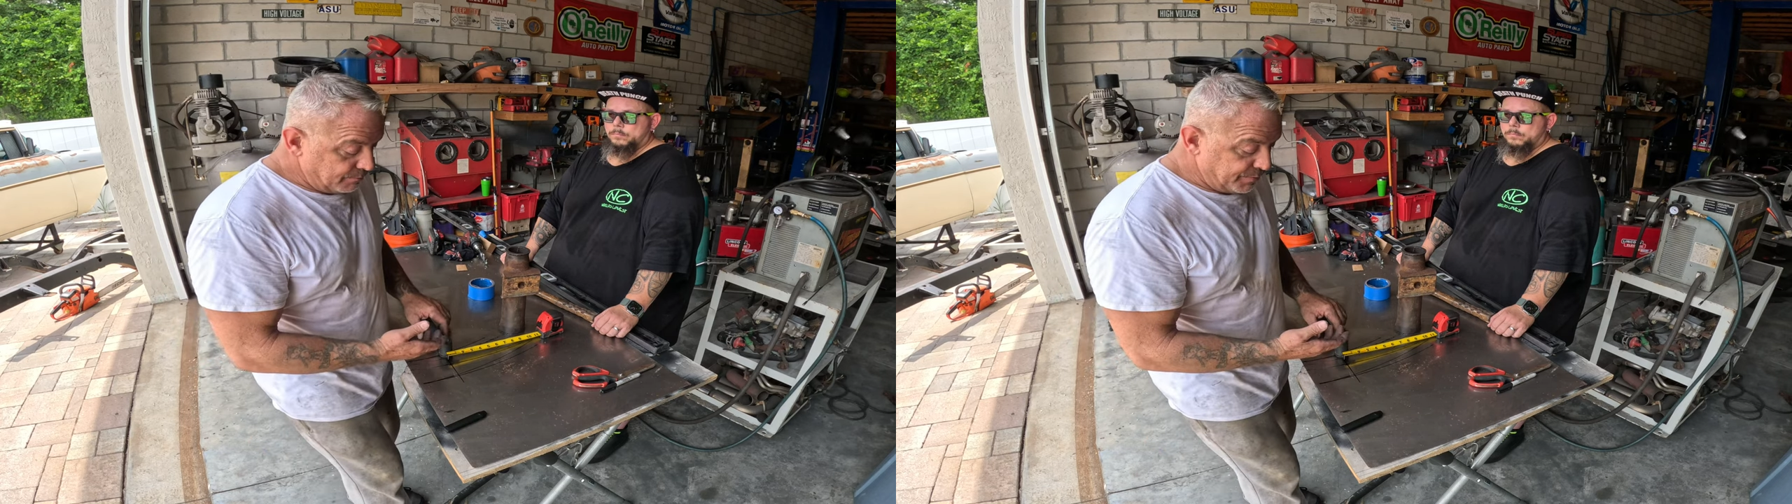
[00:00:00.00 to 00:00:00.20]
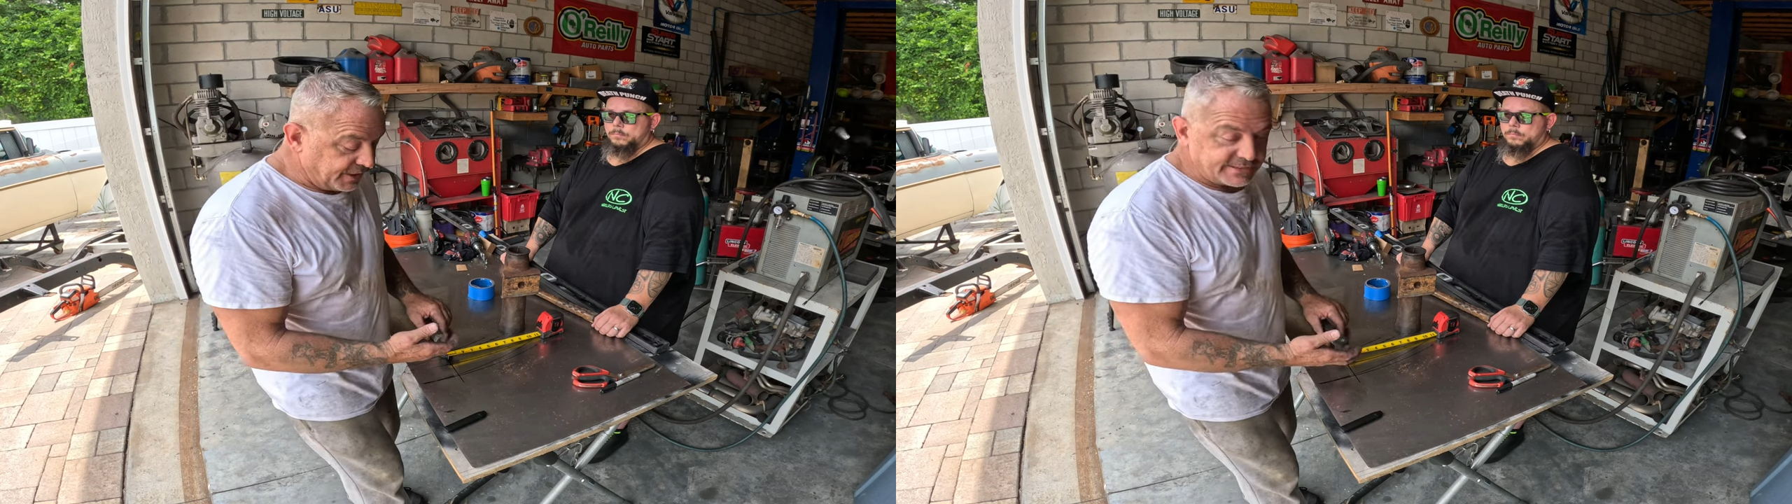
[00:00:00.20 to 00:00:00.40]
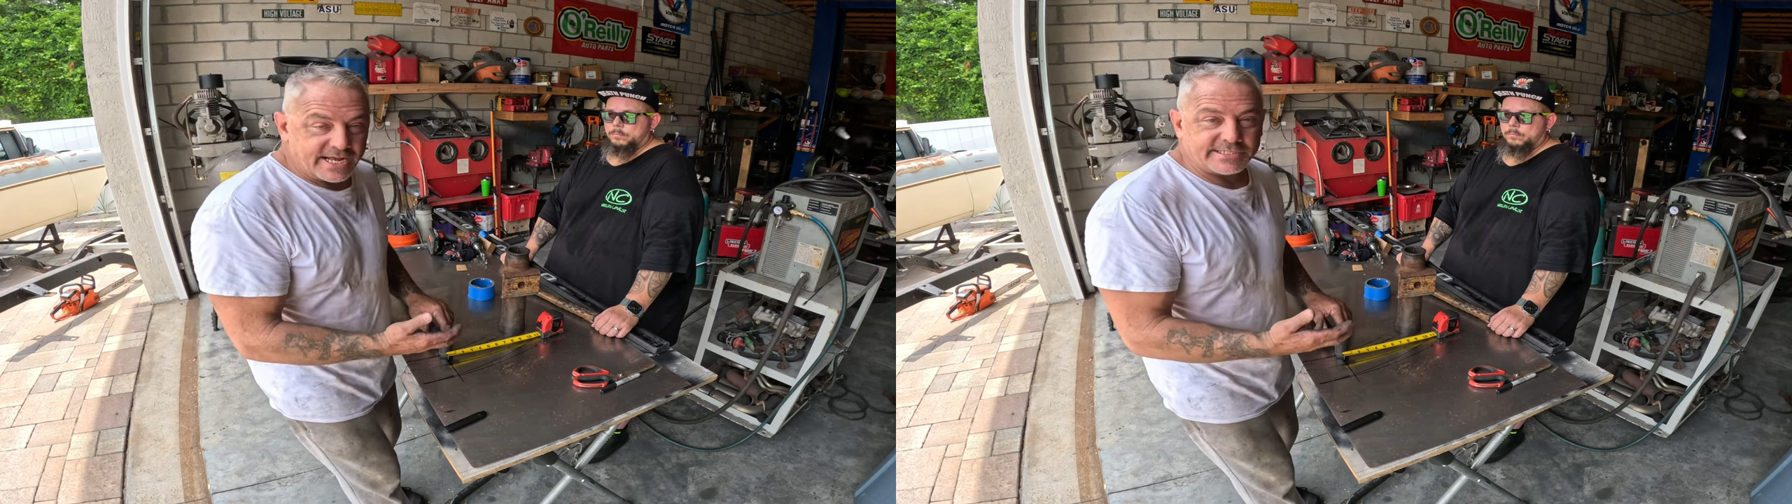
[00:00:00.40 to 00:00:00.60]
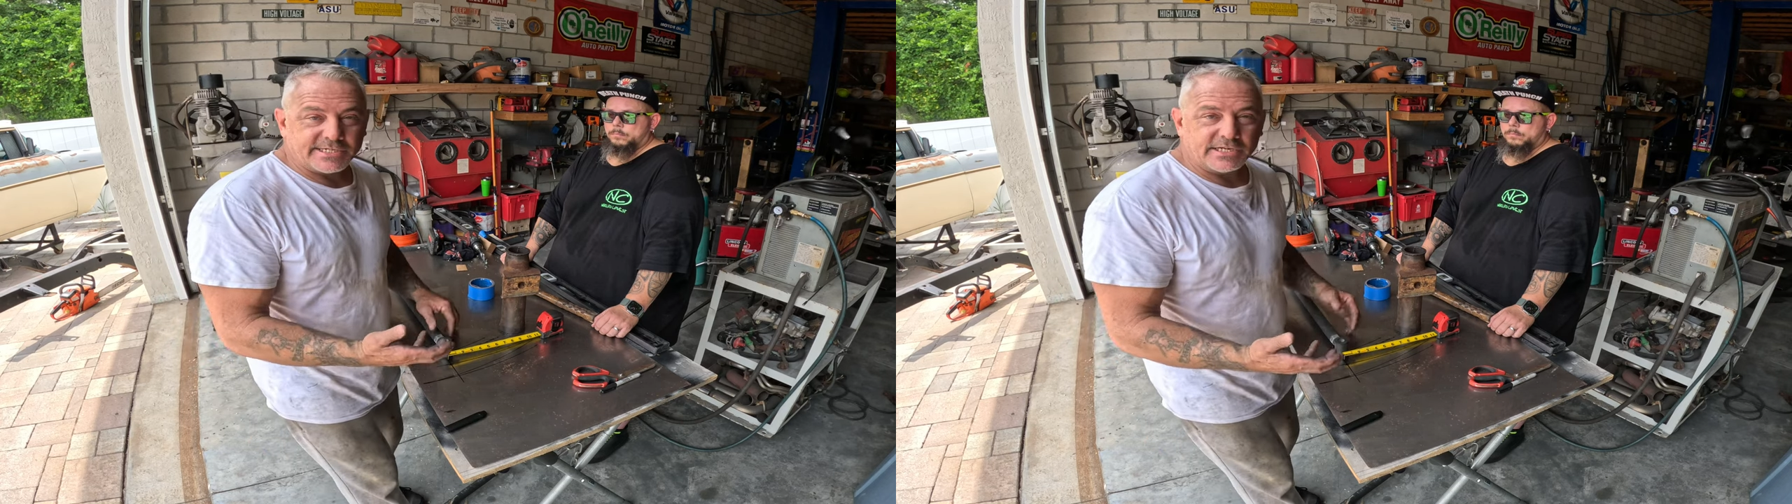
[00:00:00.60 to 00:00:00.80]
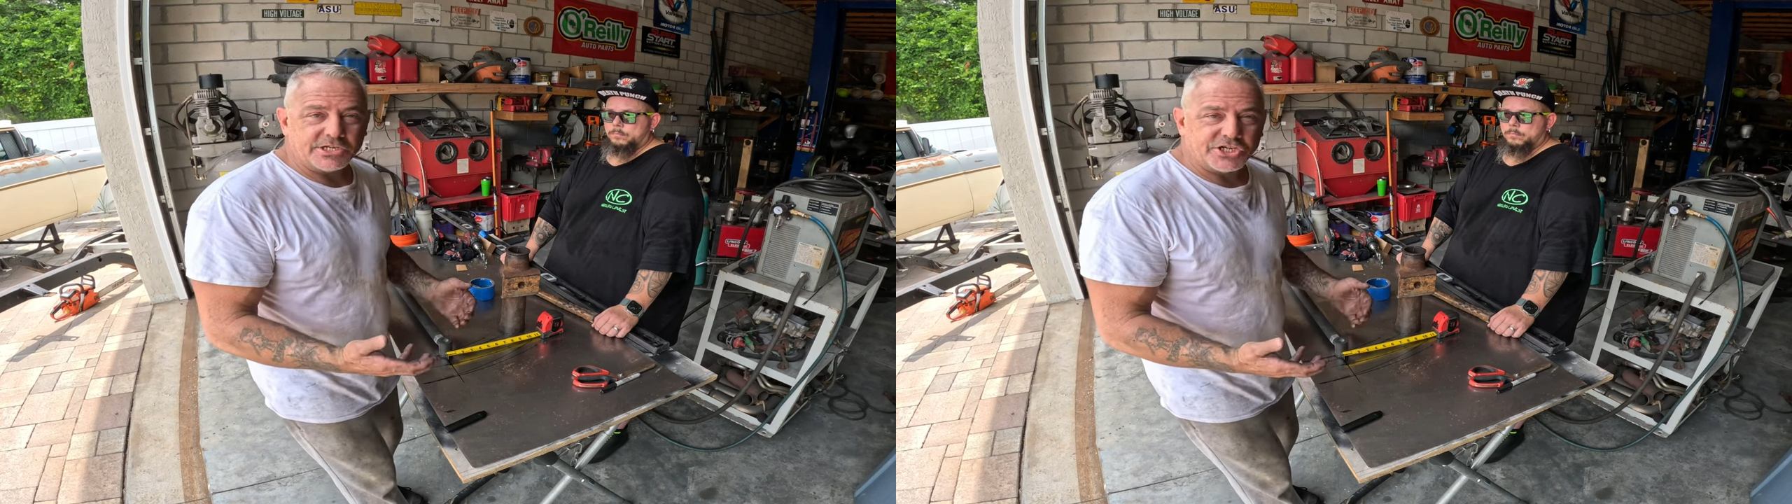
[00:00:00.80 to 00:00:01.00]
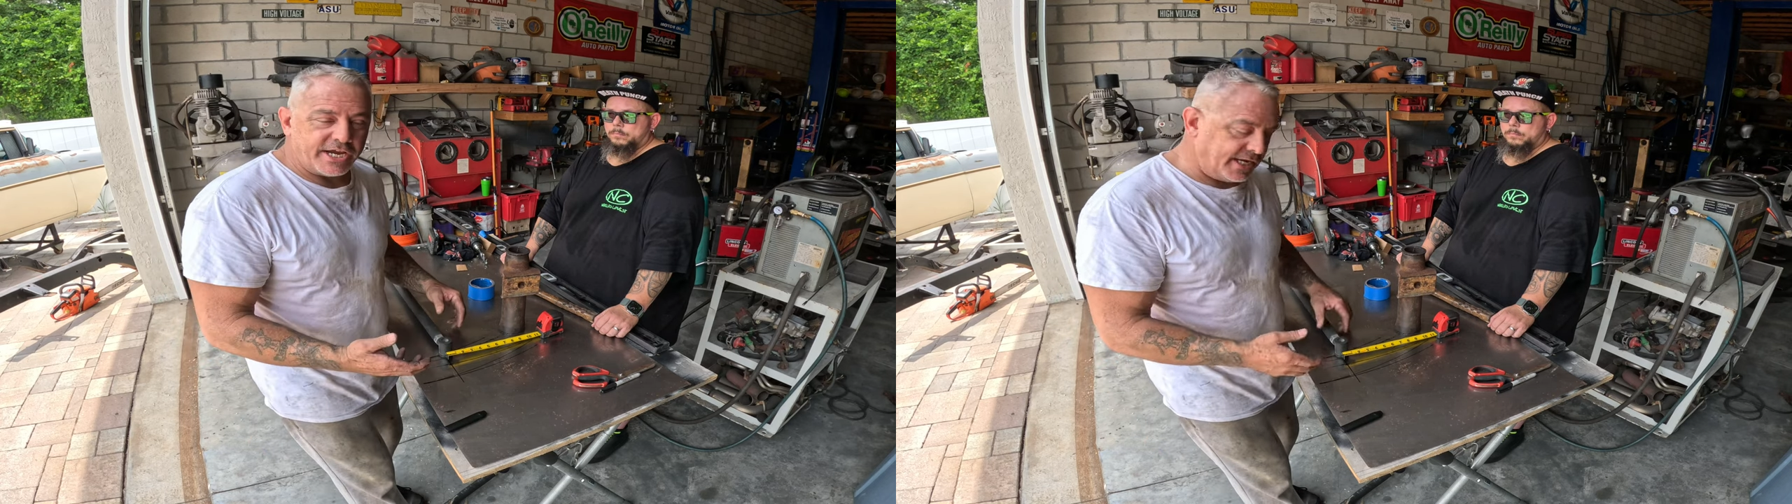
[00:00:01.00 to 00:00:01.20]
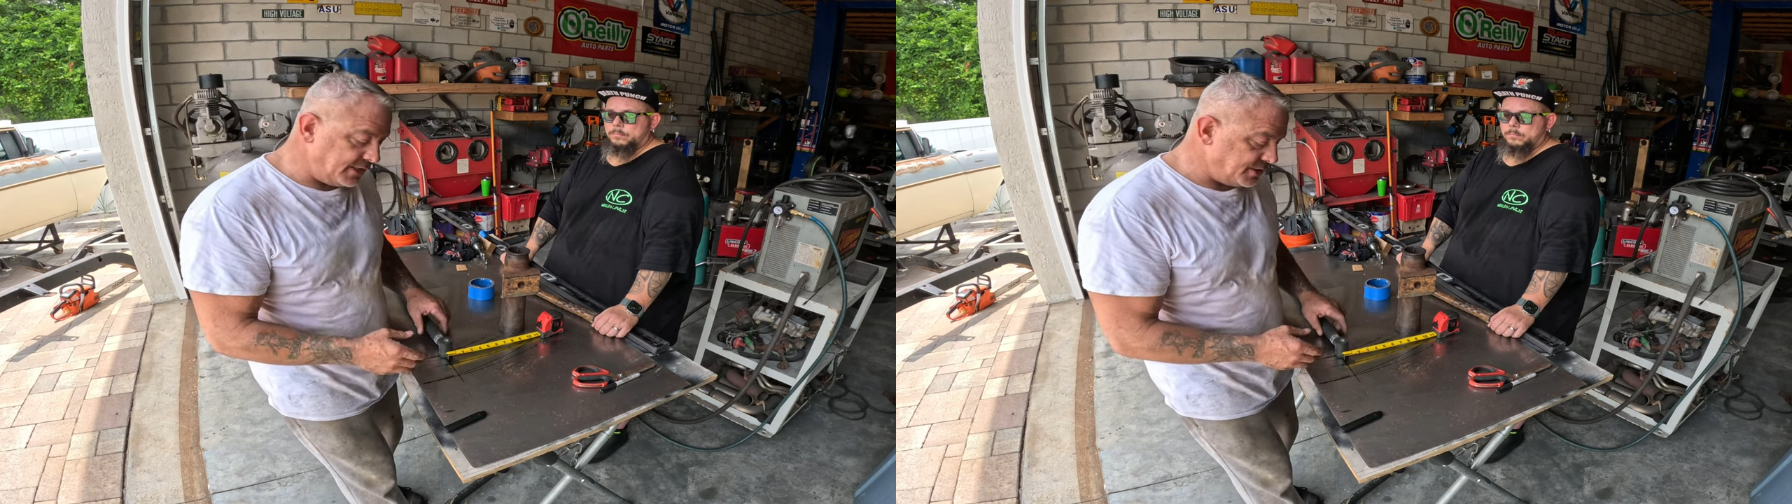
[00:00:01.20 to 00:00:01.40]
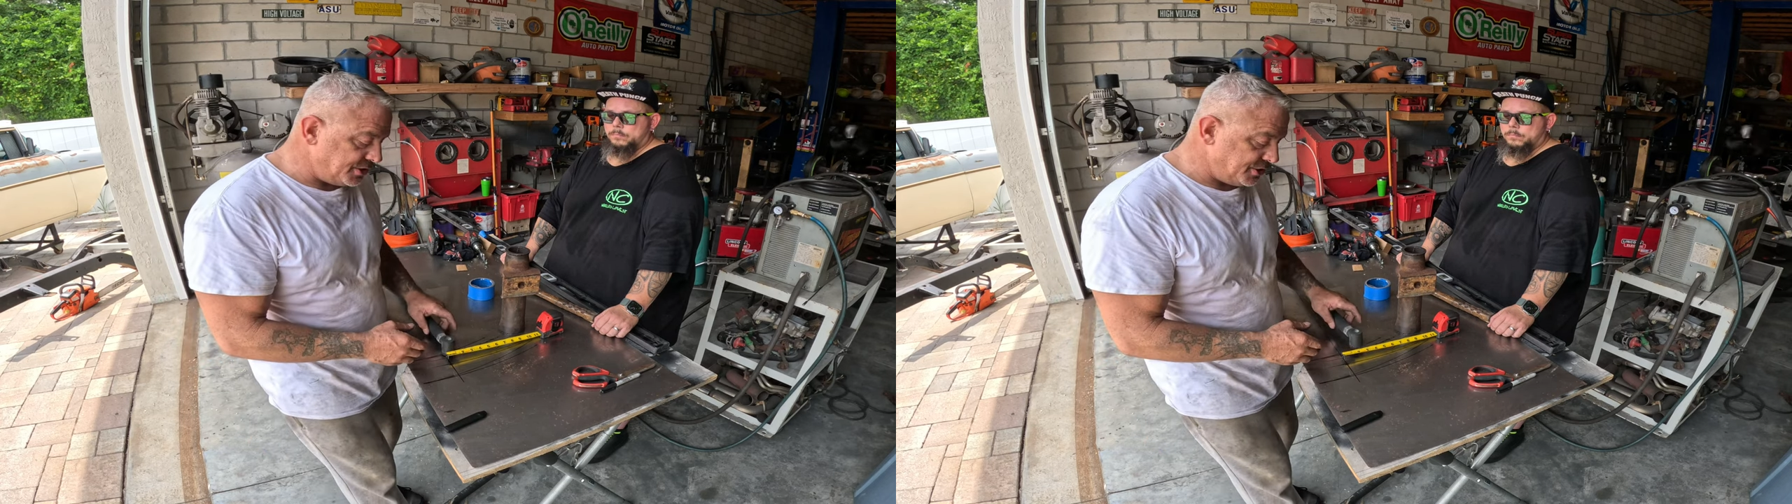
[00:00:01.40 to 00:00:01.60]
because that's going to
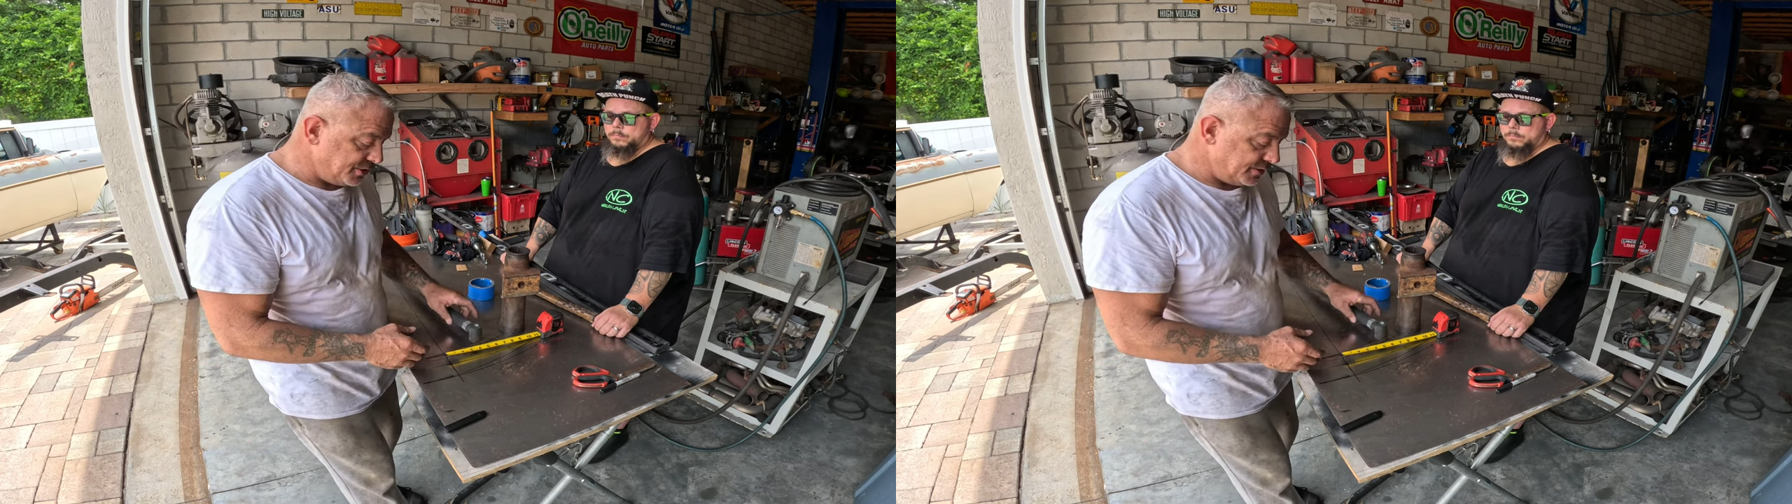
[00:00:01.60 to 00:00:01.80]
change